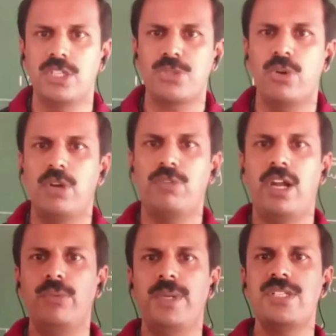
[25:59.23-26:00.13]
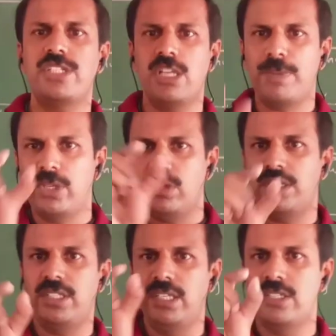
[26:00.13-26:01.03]
Klystron valve means it's a
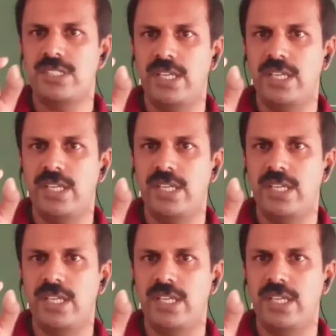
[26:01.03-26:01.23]
particular thing.